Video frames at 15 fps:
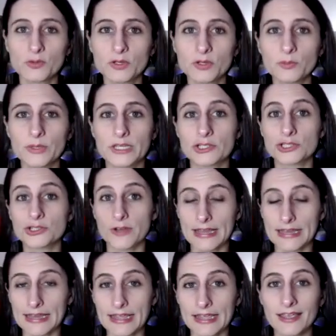You will be
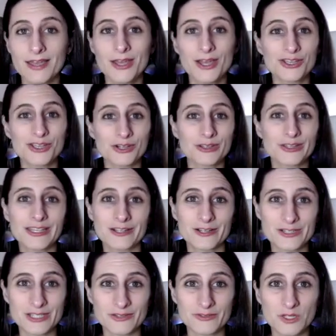training your
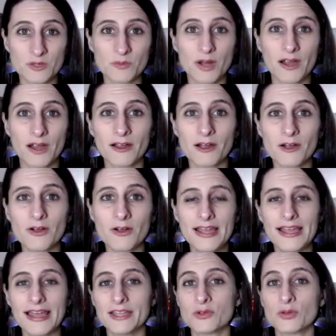leaders of tomorrow,